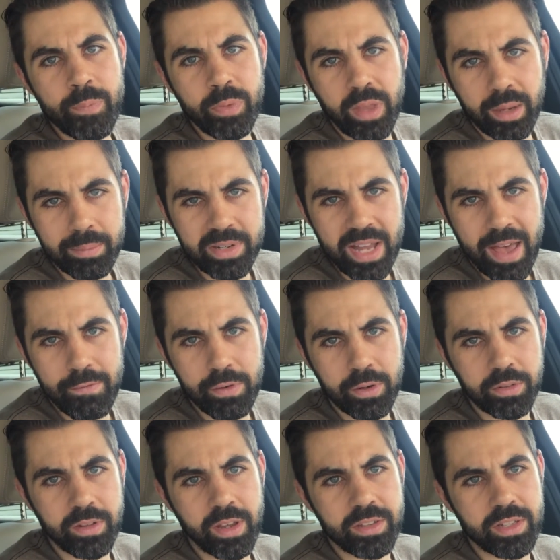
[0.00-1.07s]
like
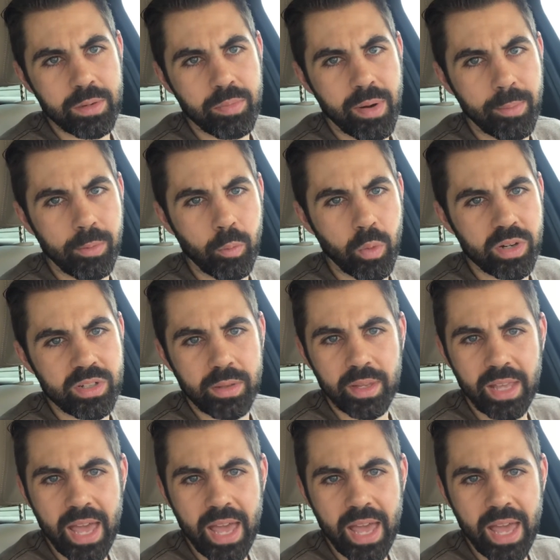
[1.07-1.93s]
modafinil does, and it probably works on the